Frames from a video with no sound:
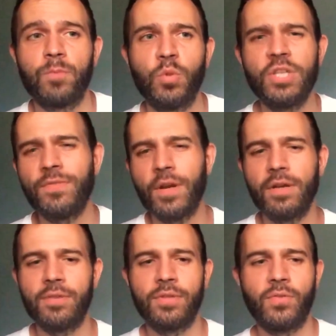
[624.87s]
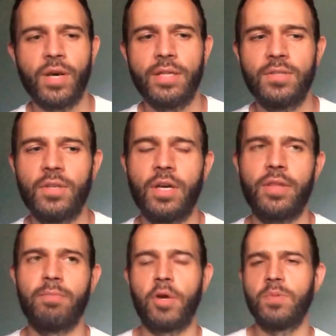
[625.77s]
which is fair enough advice that I
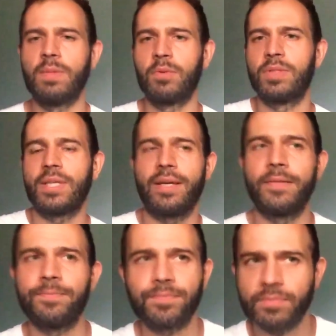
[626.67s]
think most people would say.